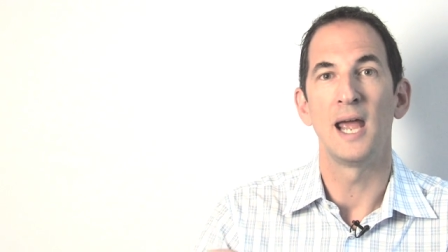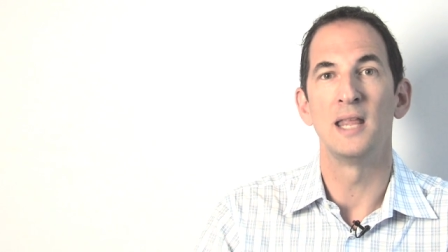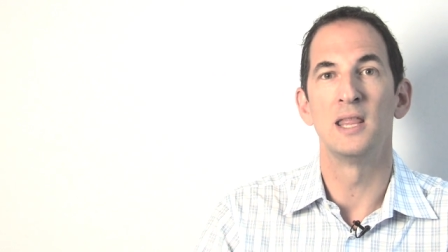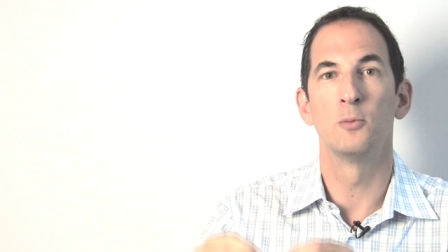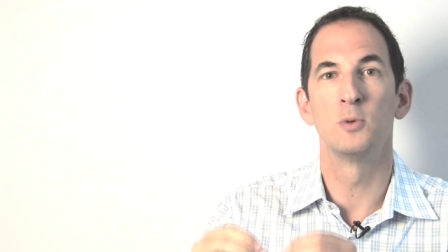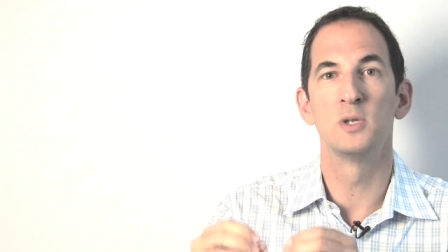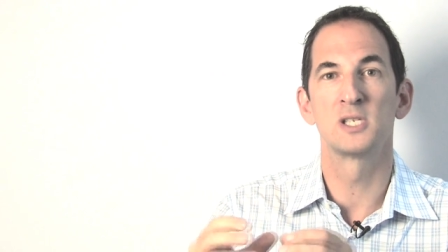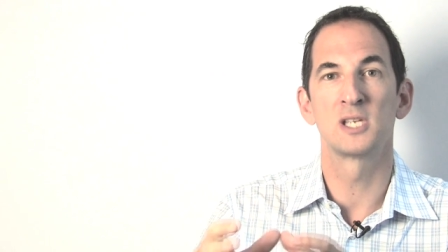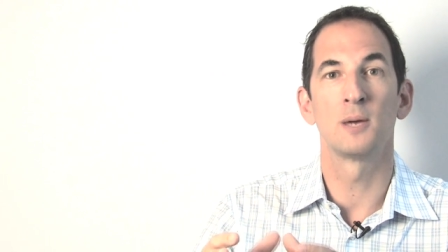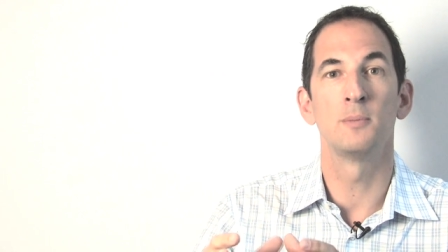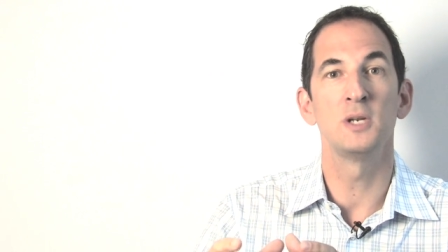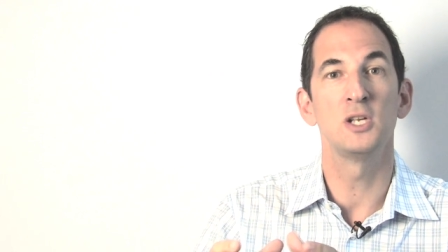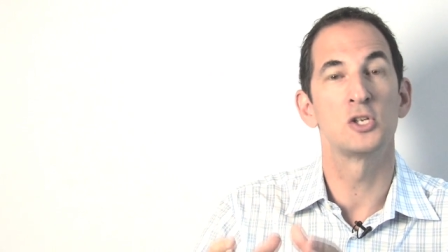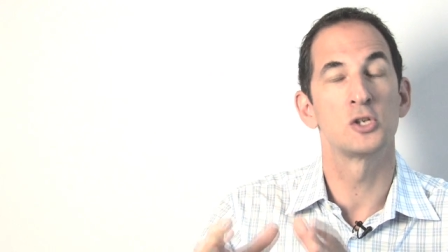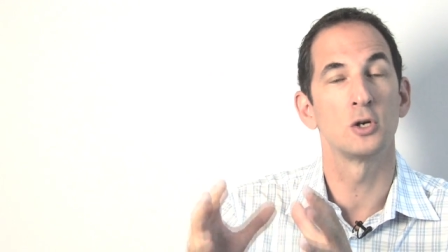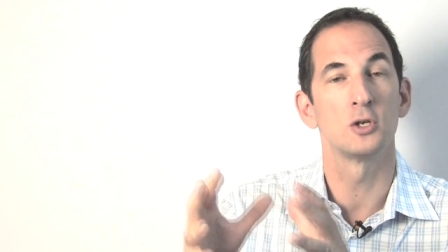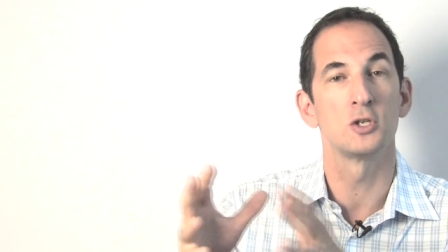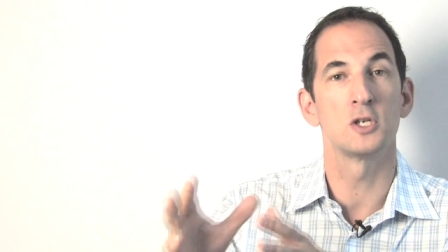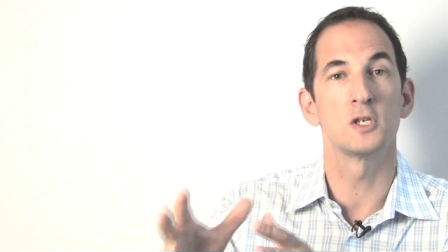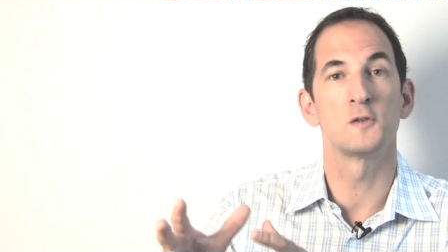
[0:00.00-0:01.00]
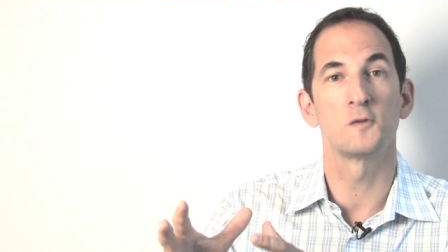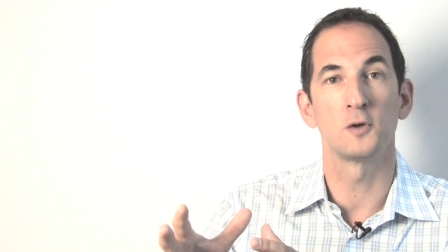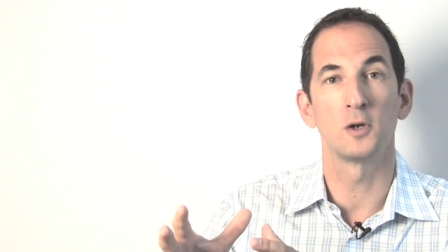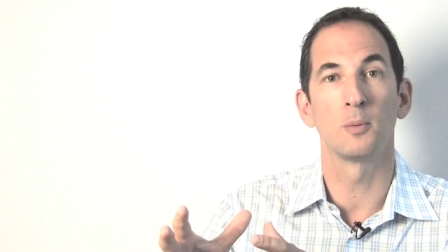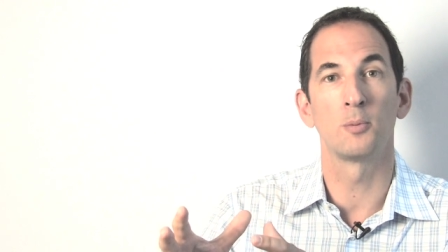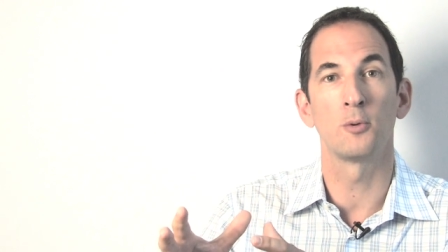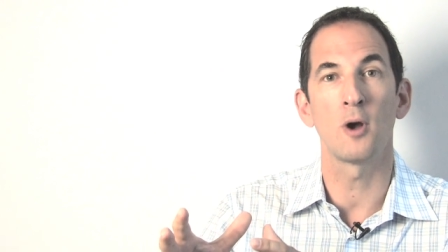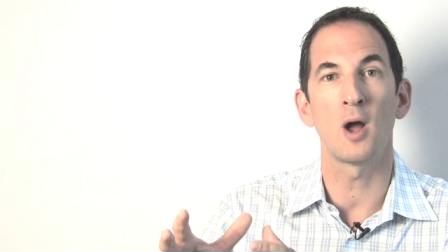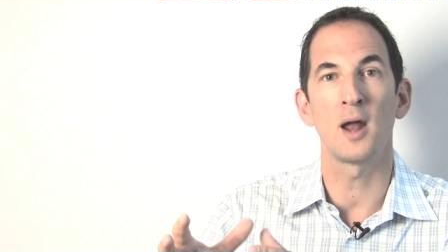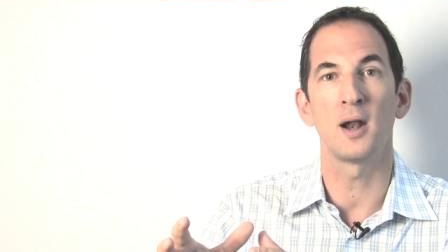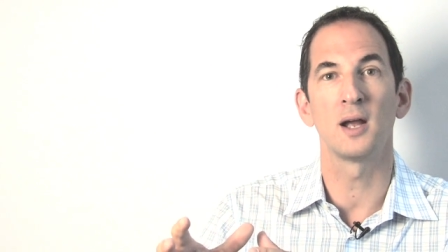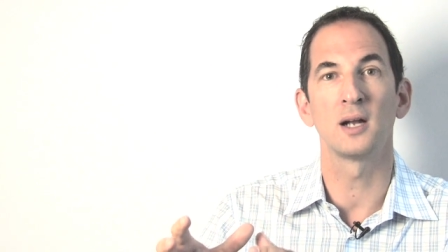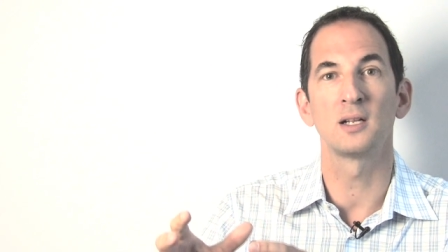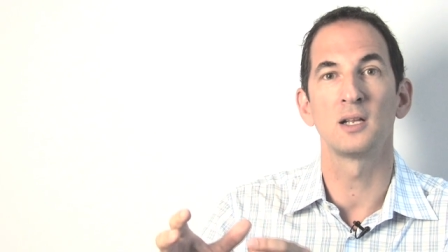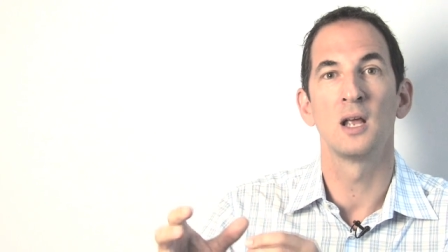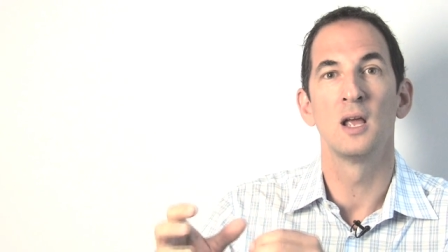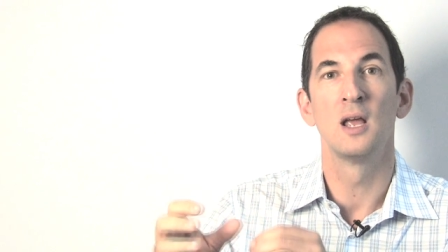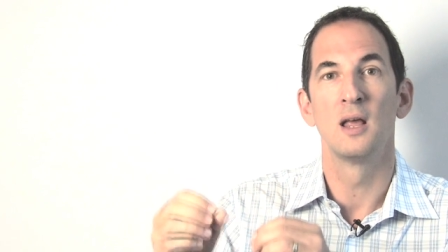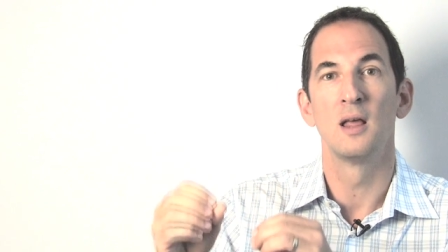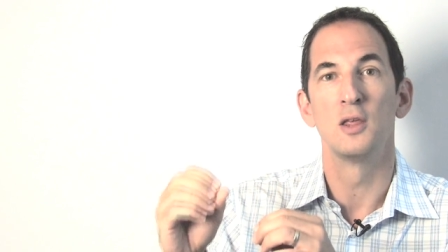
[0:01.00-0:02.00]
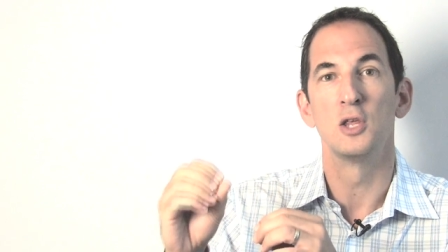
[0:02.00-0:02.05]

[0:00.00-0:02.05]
and then when somebody searches for your product,